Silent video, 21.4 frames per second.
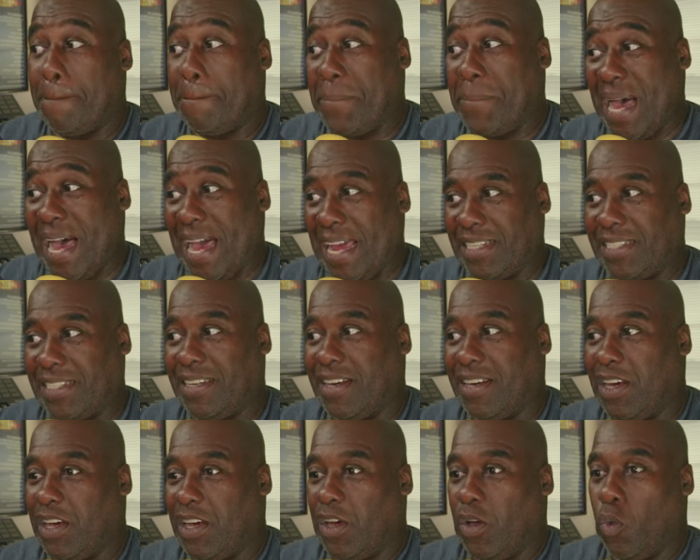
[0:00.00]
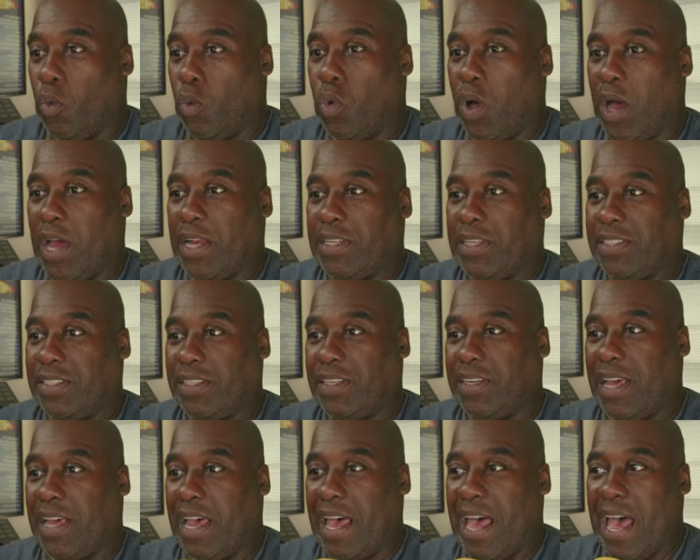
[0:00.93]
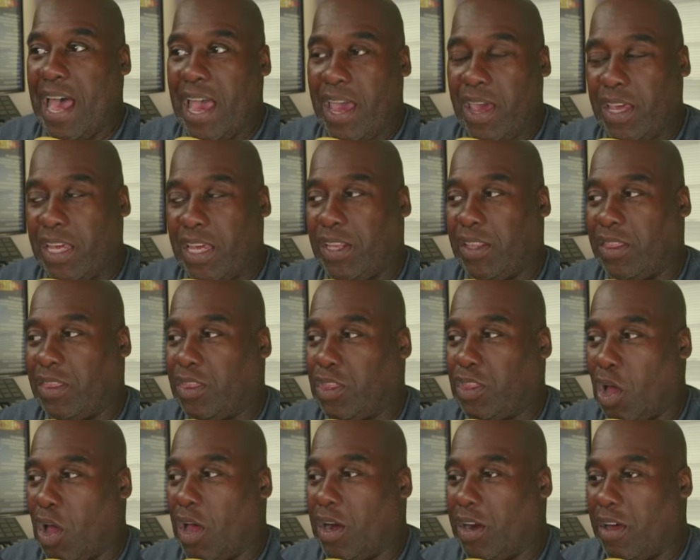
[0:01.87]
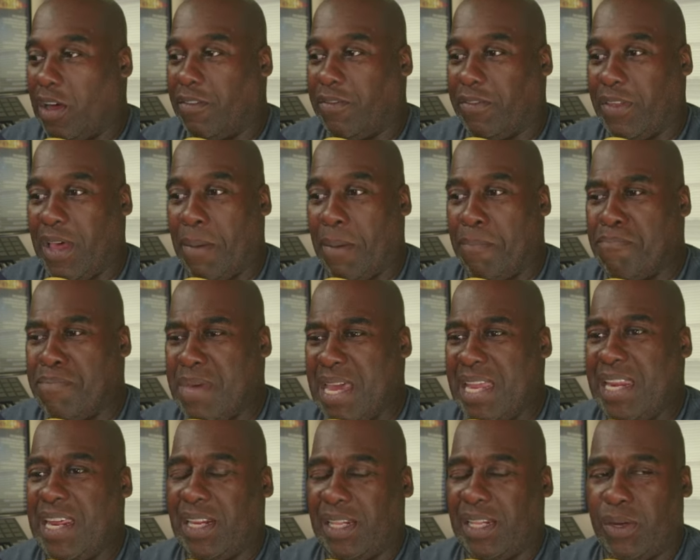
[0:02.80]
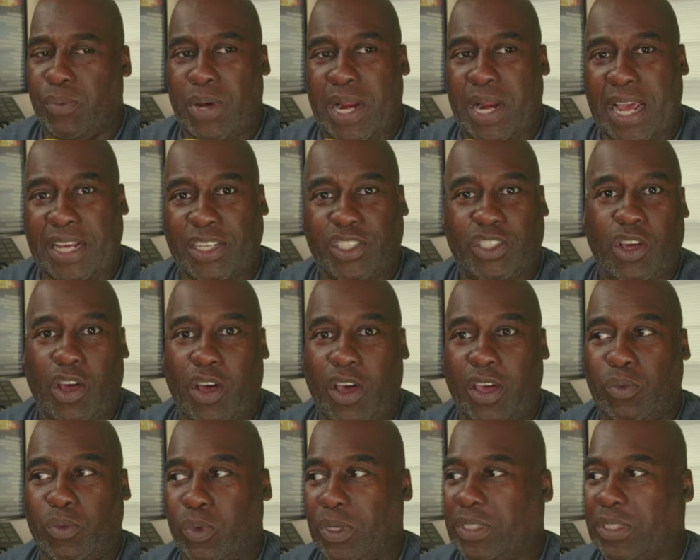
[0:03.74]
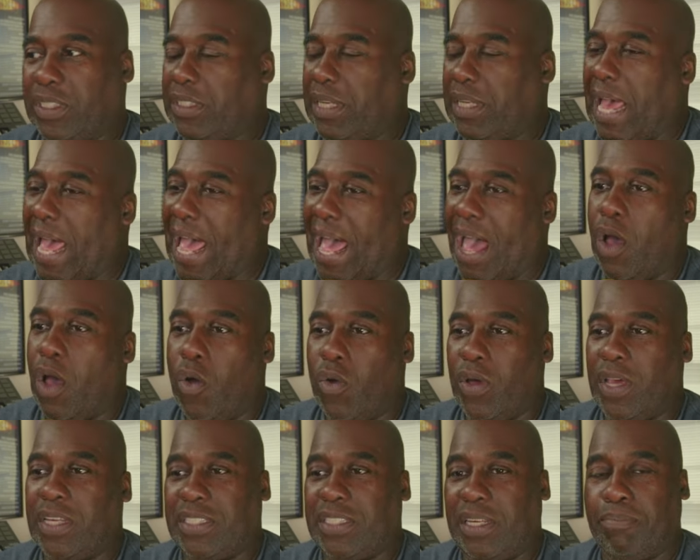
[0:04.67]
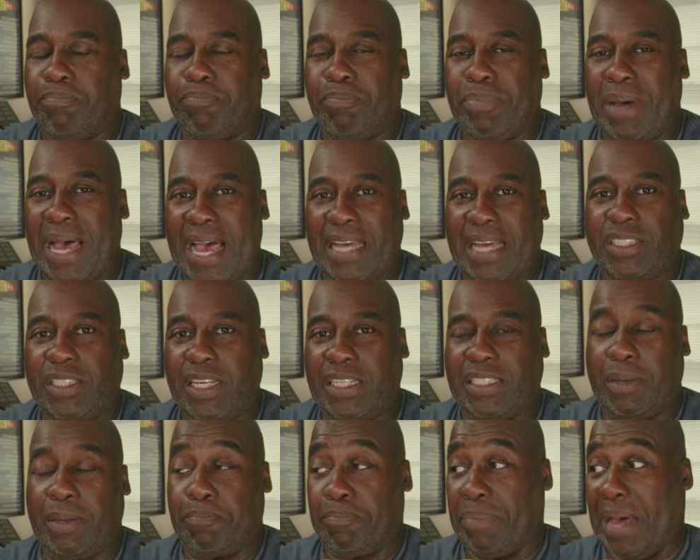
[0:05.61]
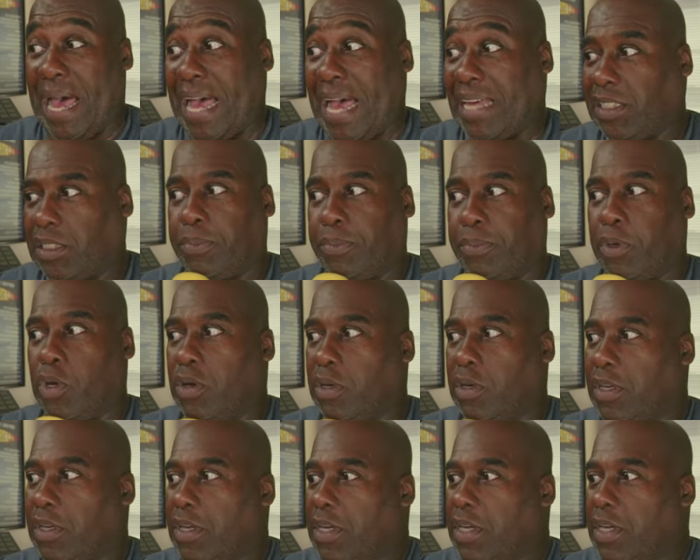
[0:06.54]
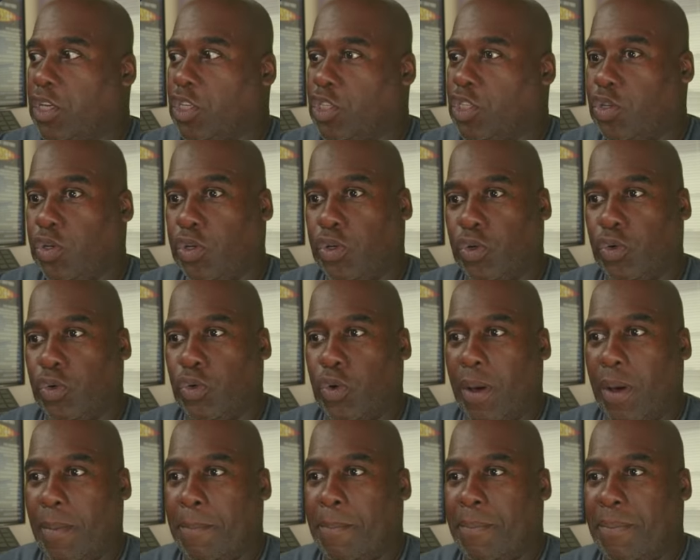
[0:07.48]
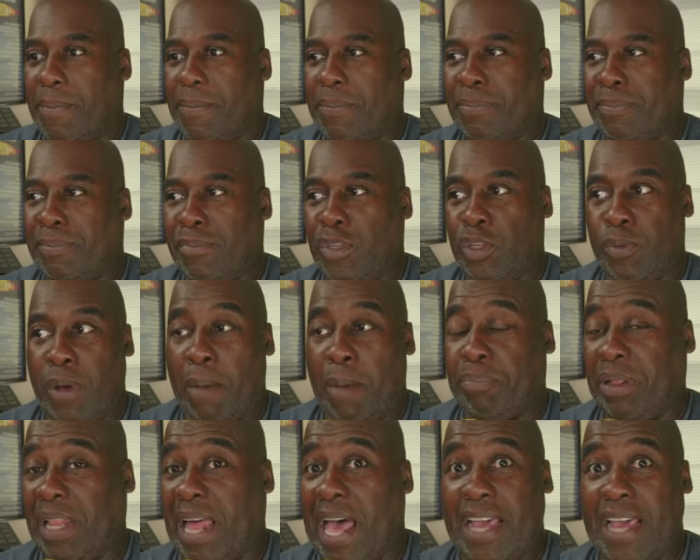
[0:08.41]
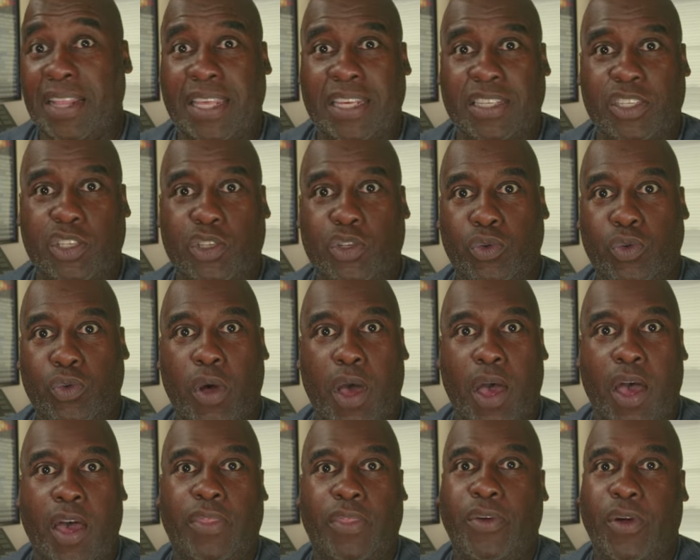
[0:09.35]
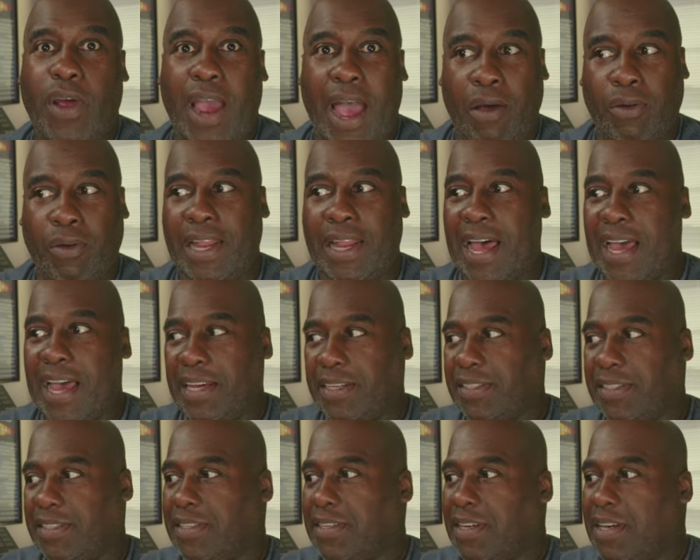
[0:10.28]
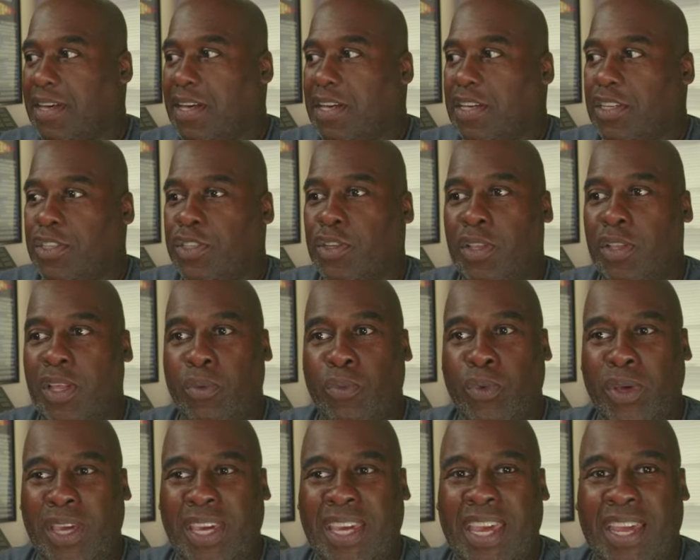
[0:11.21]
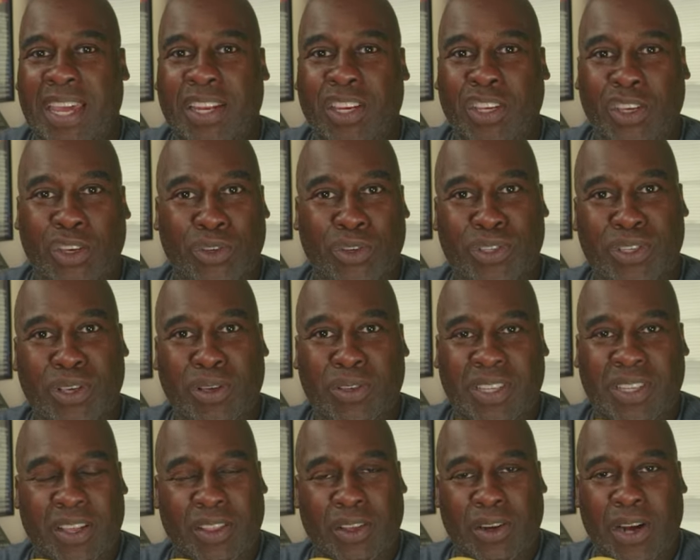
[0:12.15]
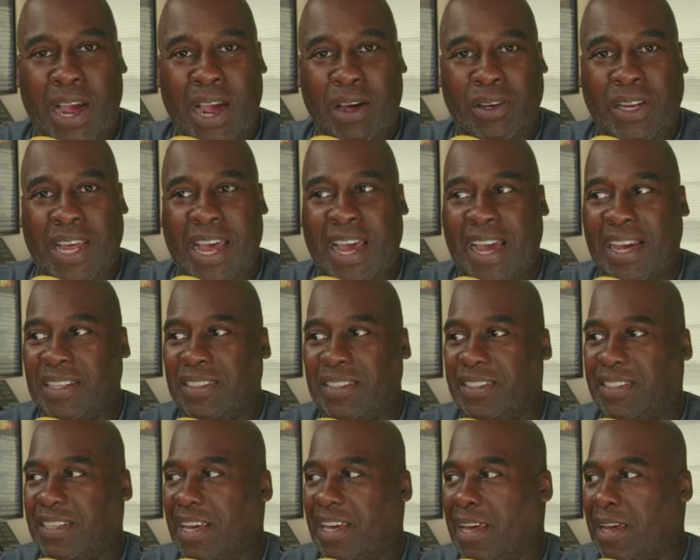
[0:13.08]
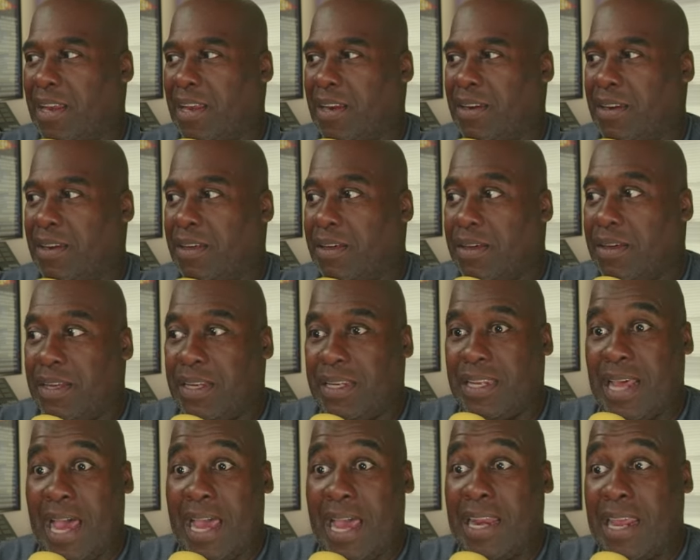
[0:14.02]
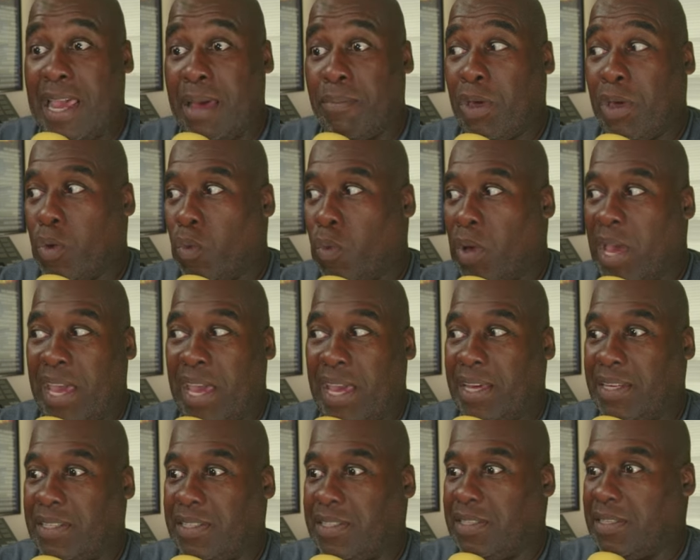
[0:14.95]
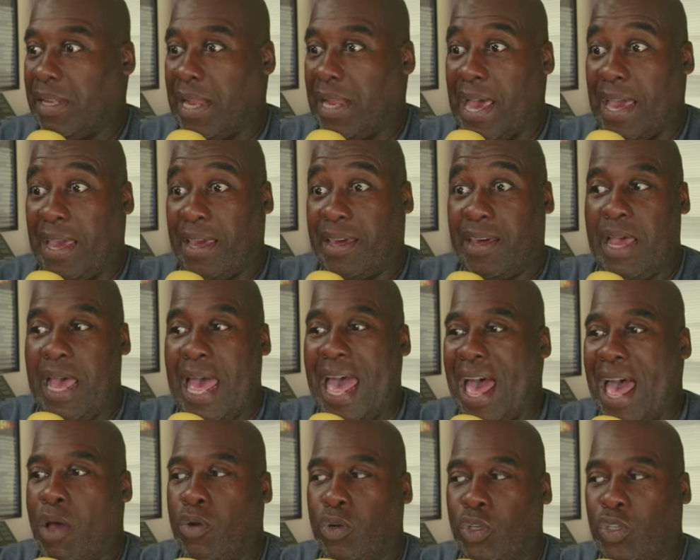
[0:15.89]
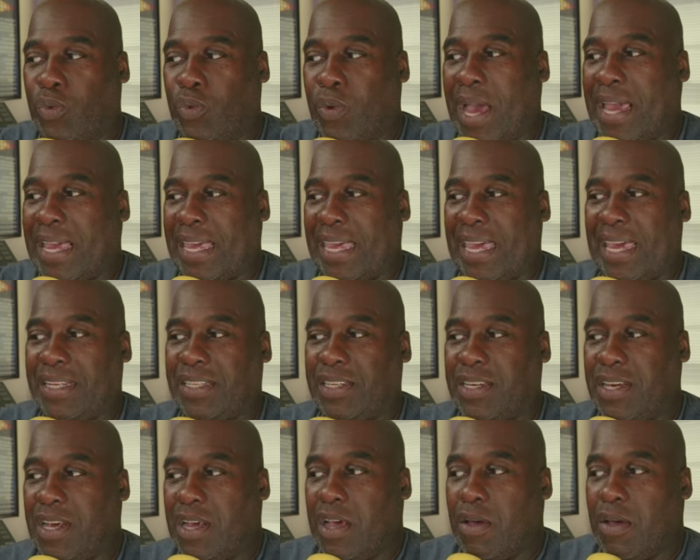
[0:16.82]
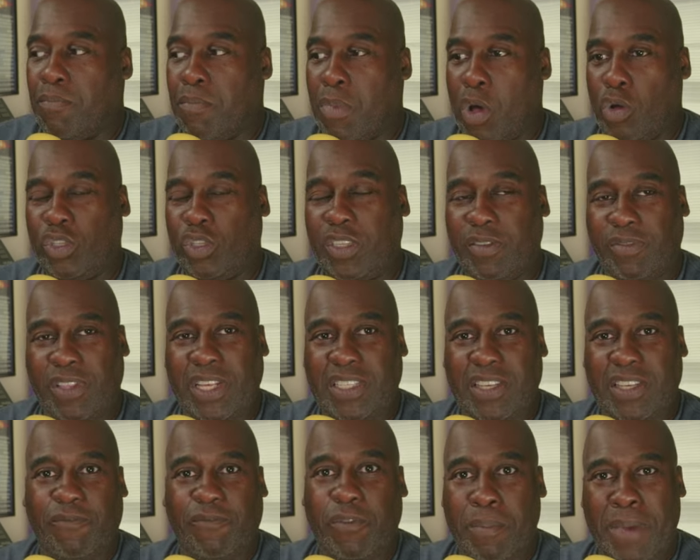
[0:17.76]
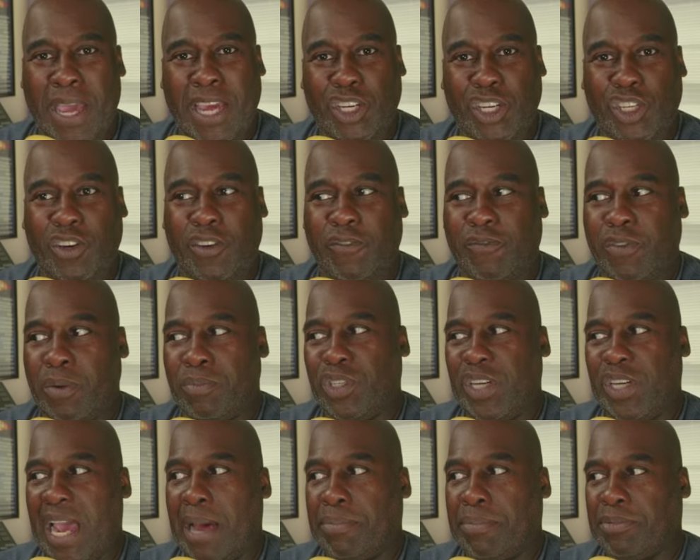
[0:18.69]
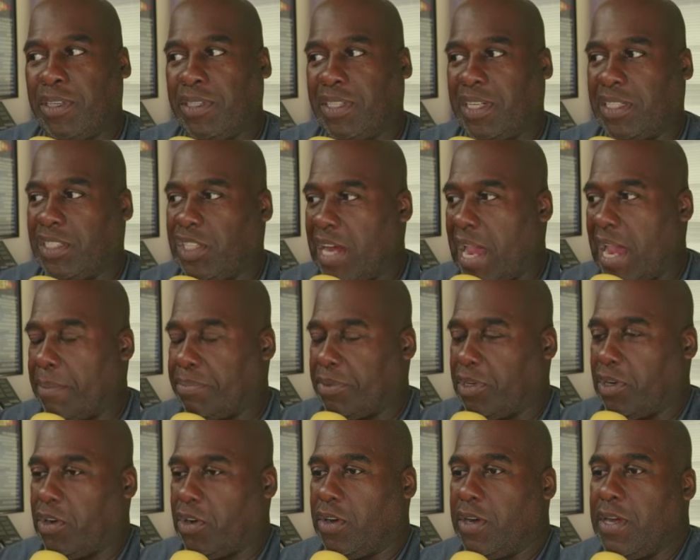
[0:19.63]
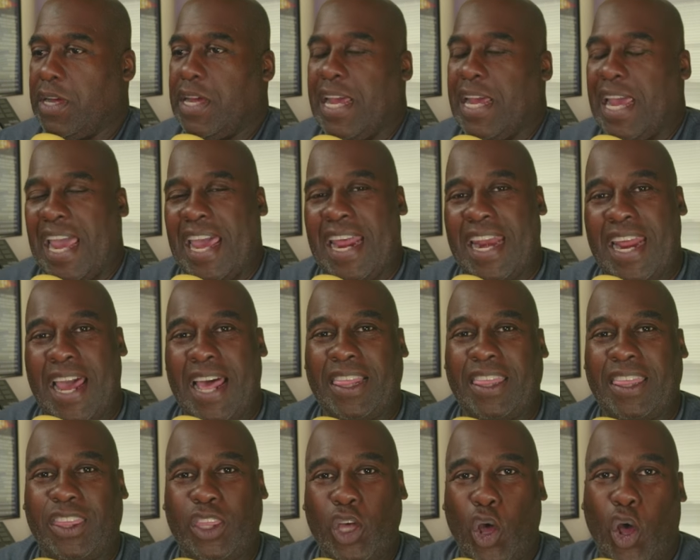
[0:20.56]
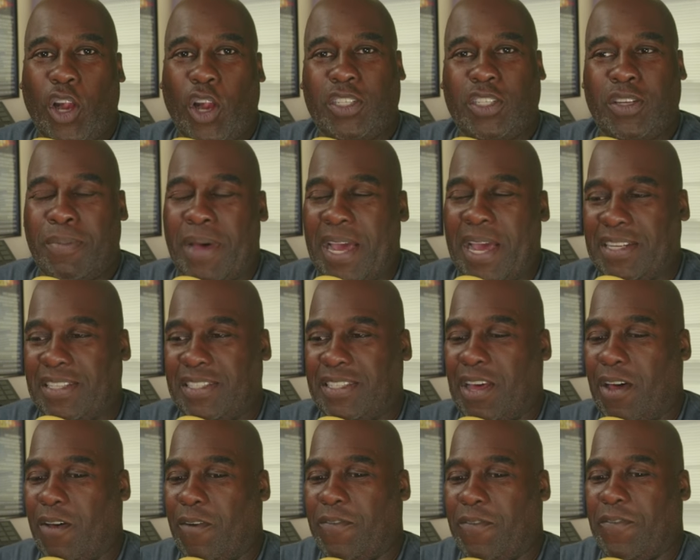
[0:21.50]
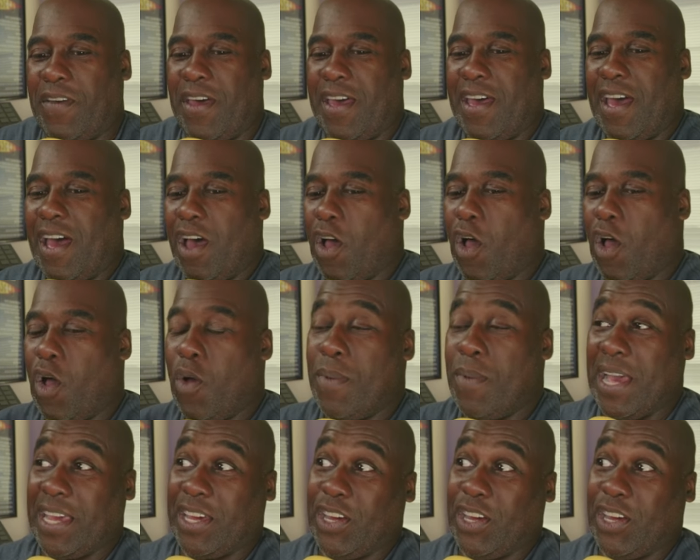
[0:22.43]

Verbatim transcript: But what I thought of immediately when I saw it was how is it pos- is it possible to mm, apply this to other outlines so that we can use those other outlines in dynamic ways like how do I get most of this information from chapter to chapter and I thought to myself oh my